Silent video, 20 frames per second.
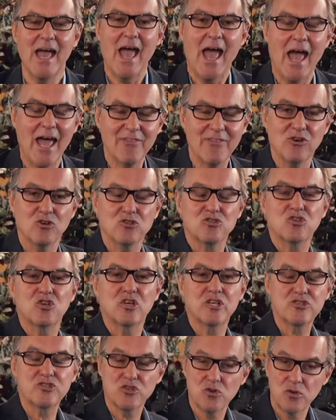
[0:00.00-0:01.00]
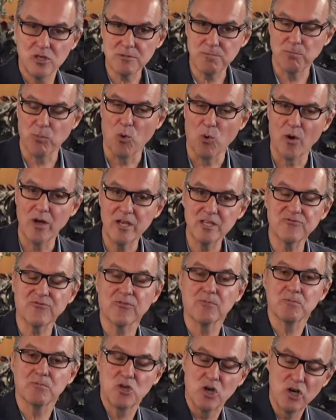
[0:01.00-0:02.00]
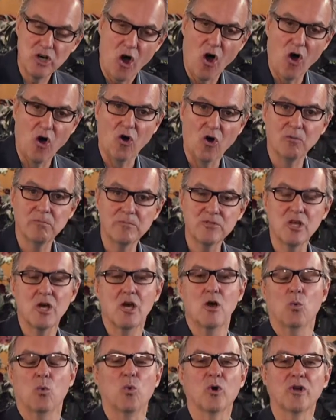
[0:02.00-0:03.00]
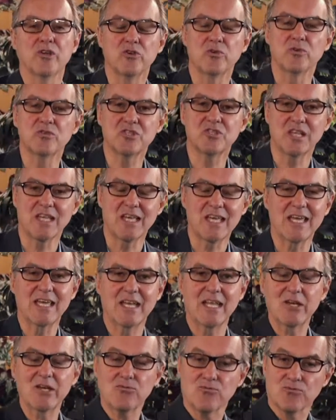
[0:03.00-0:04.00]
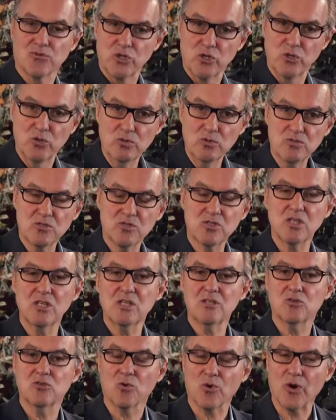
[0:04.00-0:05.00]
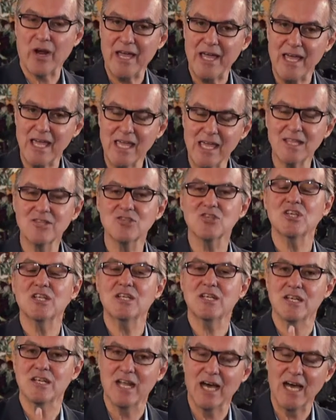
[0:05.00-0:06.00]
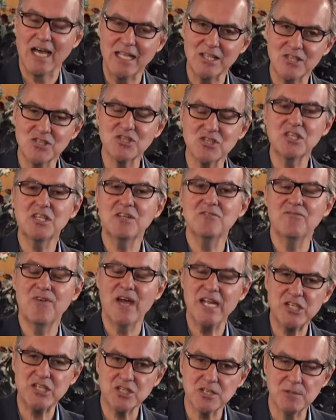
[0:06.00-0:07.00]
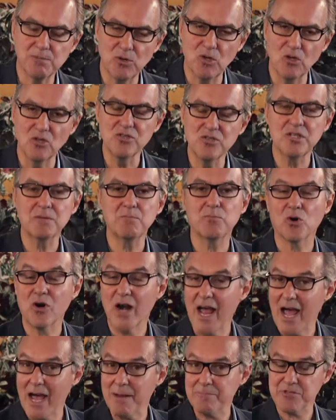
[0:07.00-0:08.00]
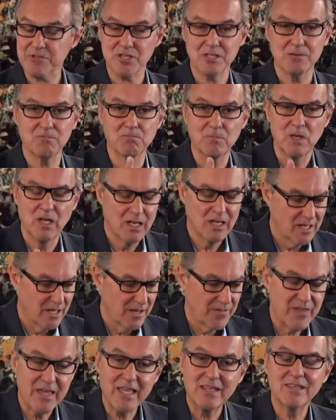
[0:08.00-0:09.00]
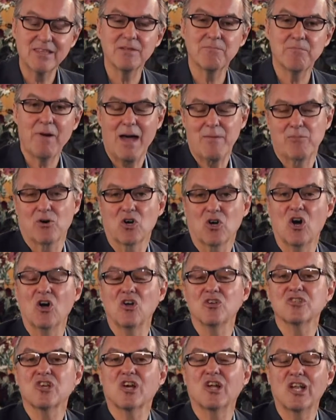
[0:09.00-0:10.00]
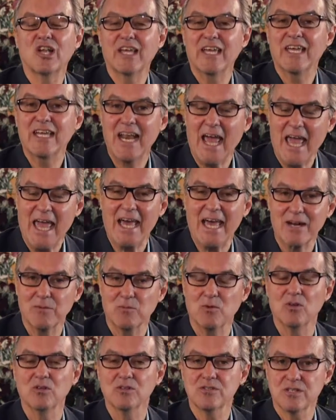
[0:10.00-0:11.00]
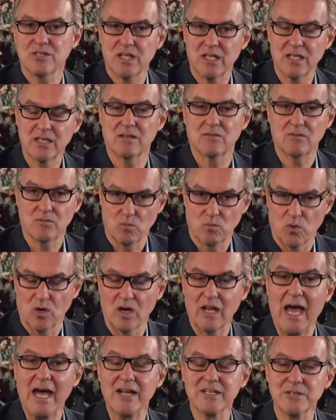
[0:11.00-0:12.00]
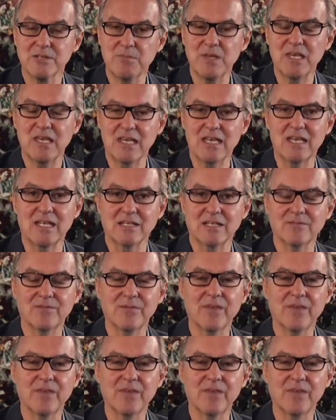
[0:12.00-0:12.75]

And those good Jewish boys from good homes were used to eating fruits and grains and nuts and vegetables and perhaps some thing that the Bible calls clean animals that were allowed to be eaten.